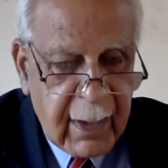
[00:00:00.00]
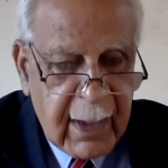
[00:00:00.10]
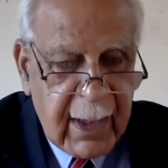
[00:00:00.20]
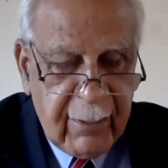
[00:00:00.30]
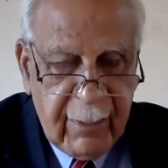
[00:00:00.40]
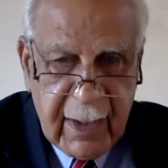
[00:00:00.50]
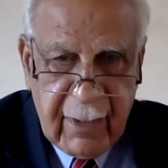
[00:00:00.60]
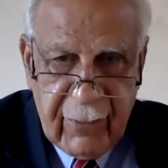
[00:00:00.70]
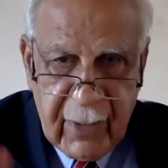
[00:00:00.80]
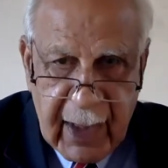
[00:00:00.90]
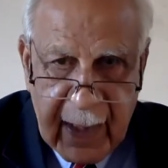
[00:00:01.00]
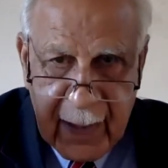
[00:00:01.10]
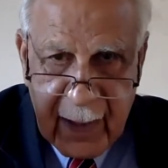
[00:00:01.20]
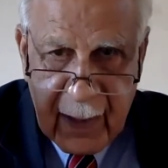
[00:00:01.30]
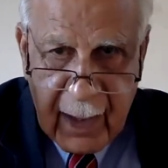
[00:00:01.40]
let me give you an
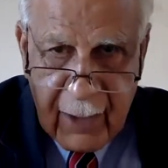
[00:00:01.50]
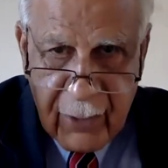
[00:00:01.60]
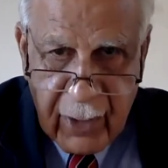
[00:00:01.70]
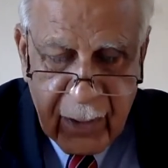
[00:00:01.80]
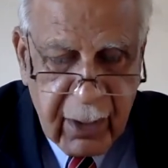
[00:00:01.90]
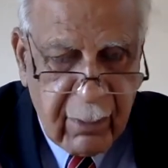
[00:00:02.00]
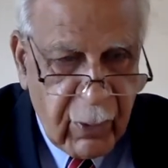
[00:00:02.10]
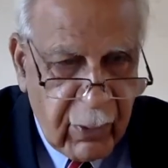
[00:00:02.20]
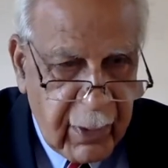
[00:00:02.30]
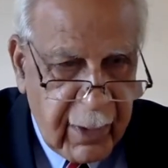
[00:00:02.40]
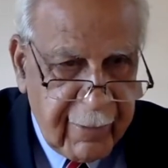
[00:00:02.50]
idea. I'll draw it on the board.